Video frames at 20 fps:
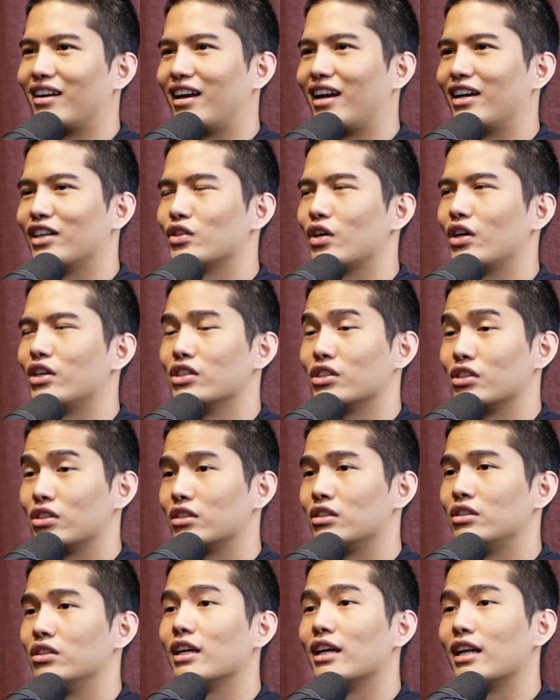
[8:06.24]
So I just
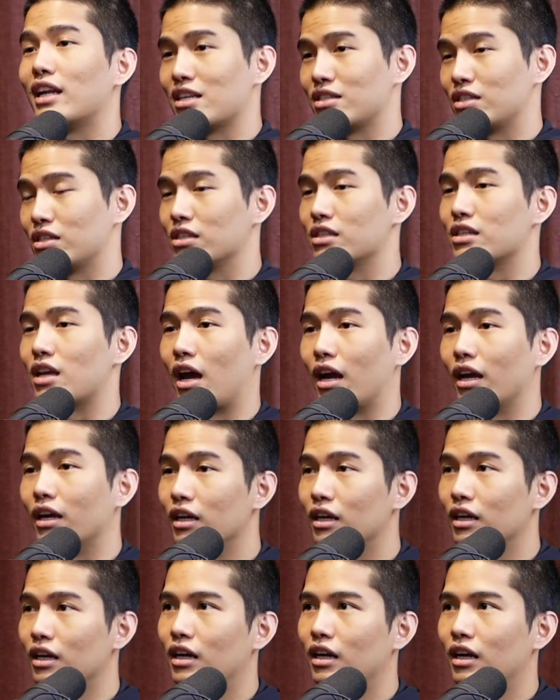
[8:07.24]
took it as a sign,
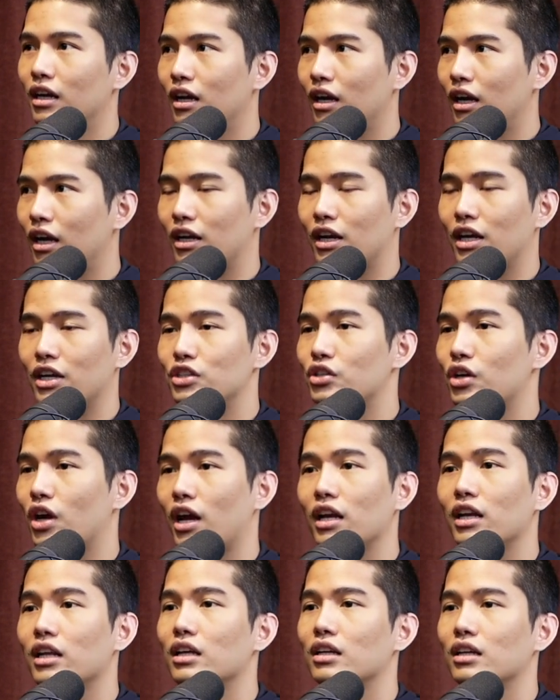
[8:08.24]
and I tried
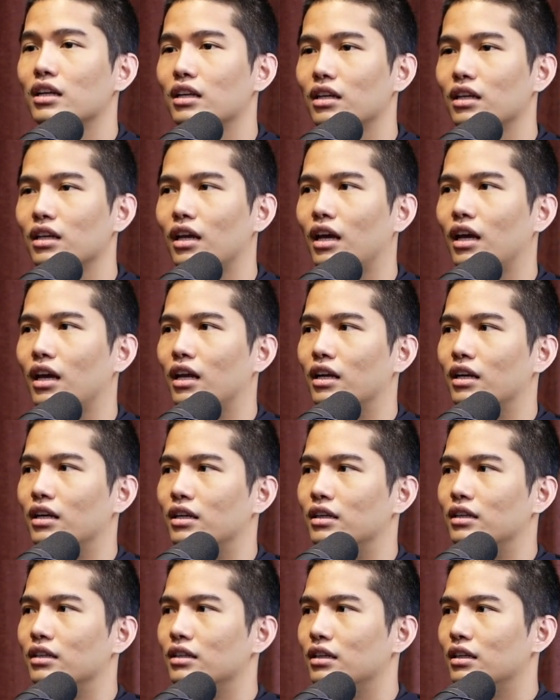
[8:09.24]
it, and
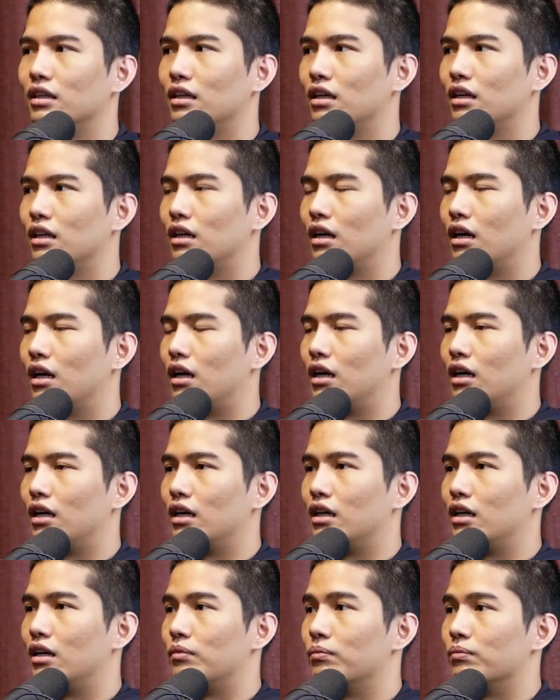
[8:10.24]

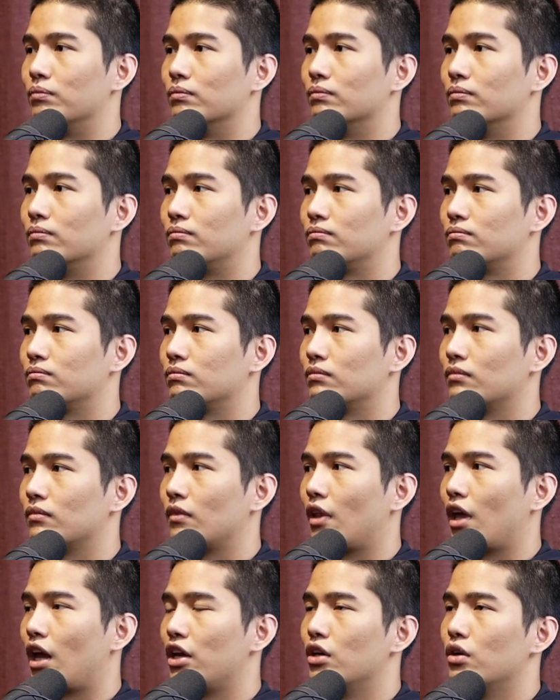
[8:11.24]

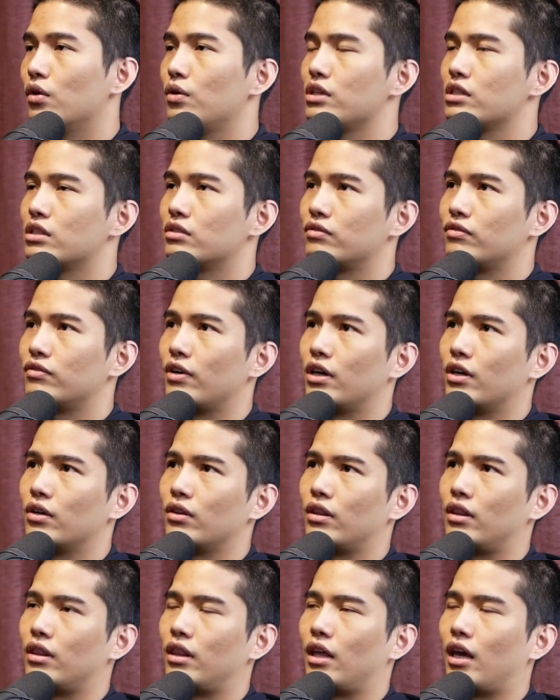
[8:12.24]
I always felt
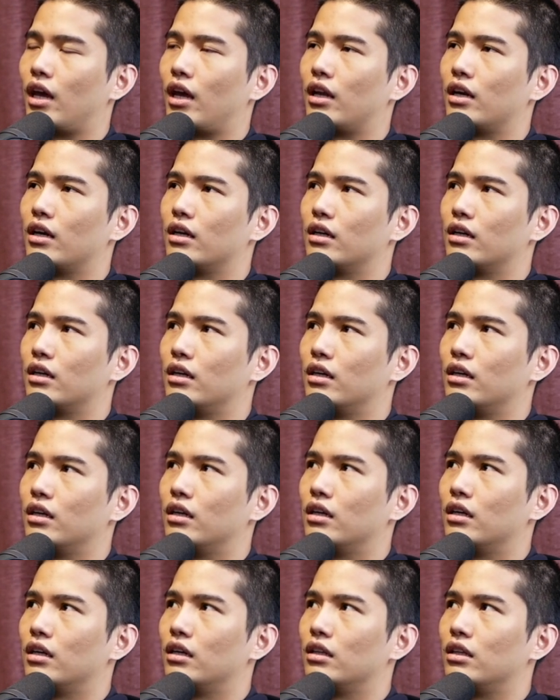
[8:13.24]
that
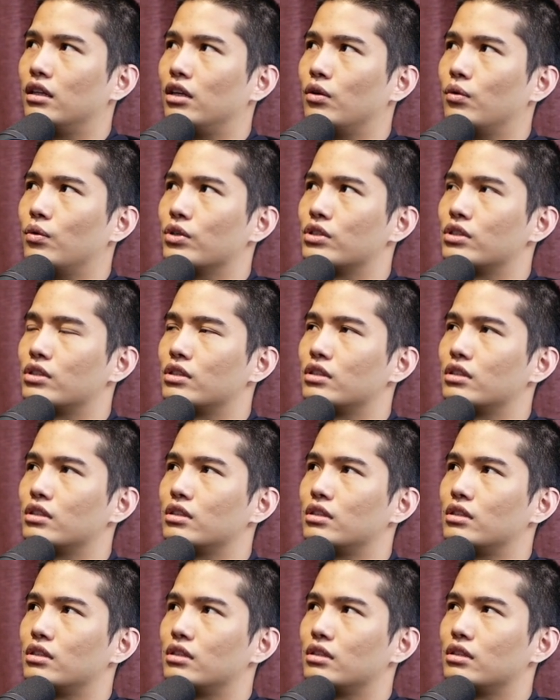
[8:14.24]
there
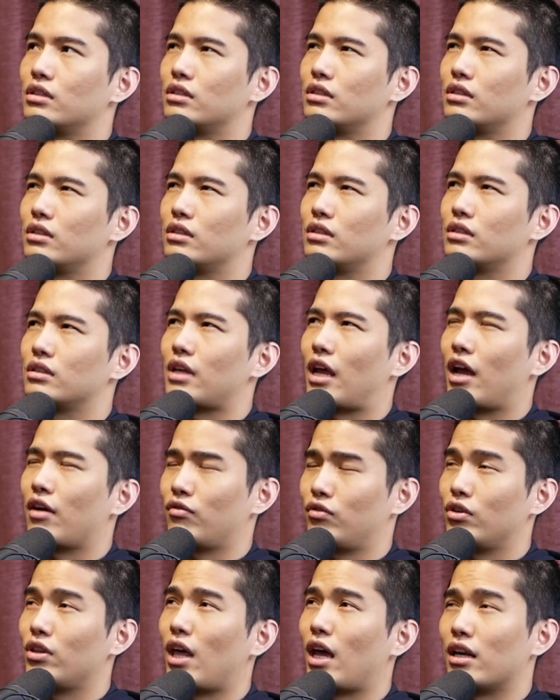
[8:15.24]
was, after
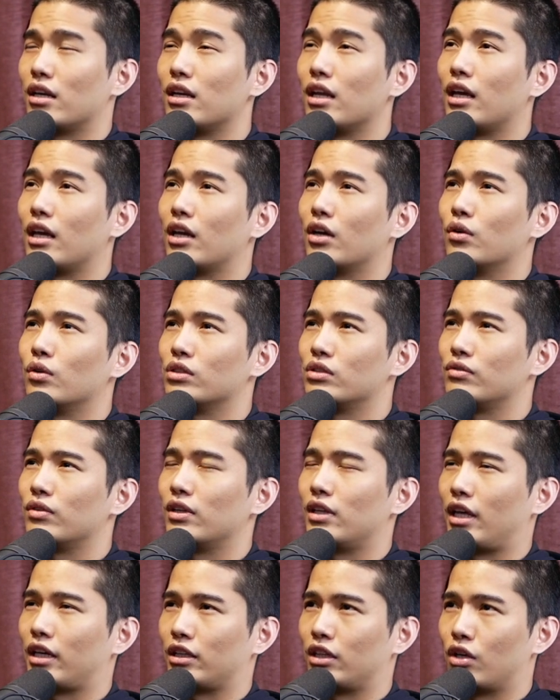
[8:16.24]
that day, I always felt
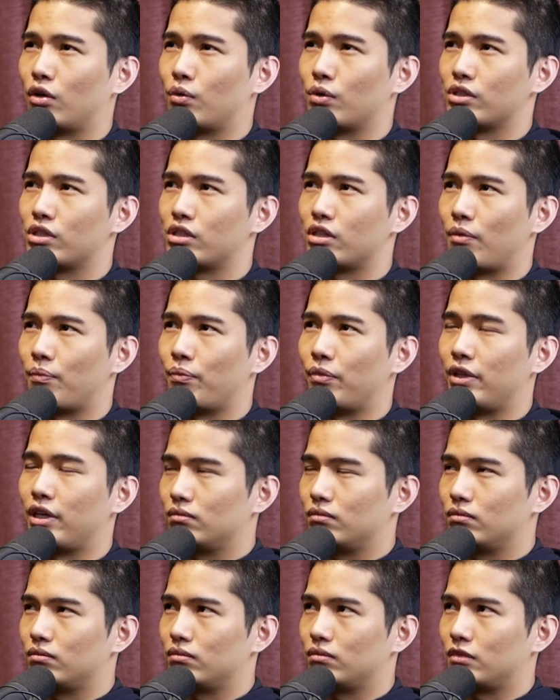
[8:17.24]
like there was
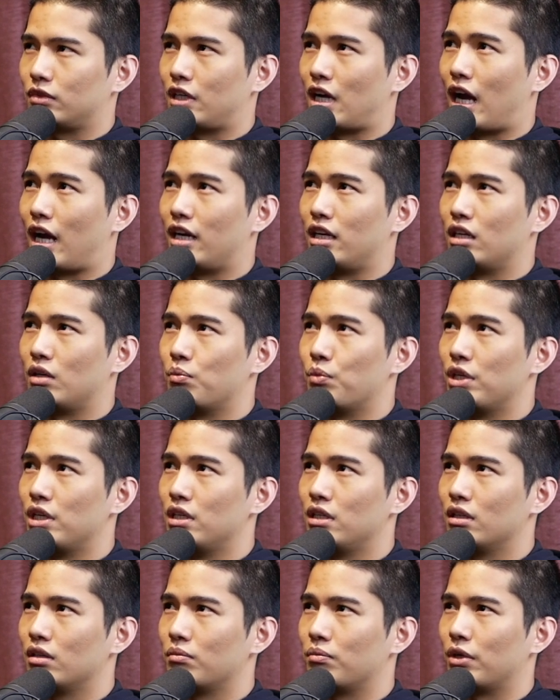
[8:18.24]
something guiding me,
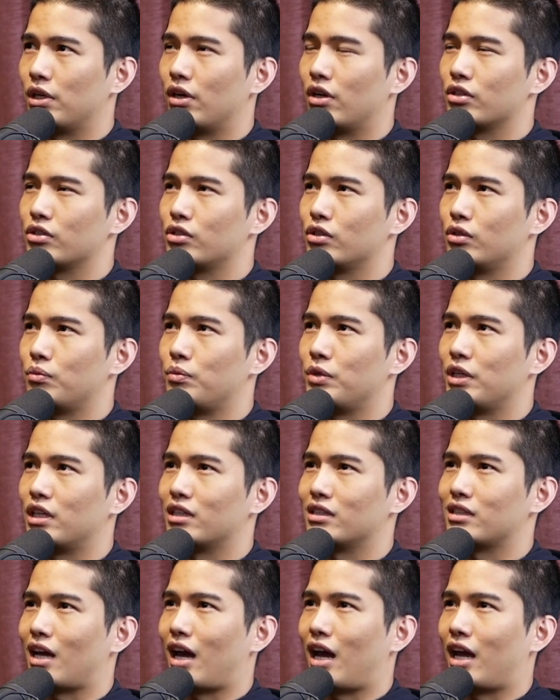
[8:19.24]
but also because
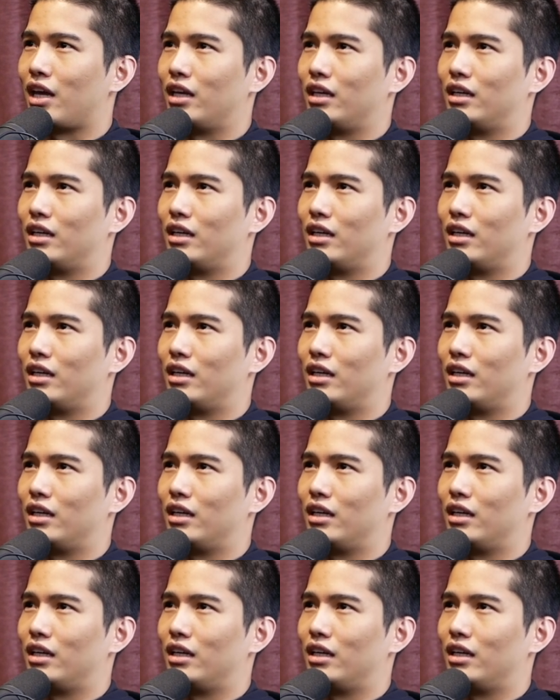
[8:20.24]
I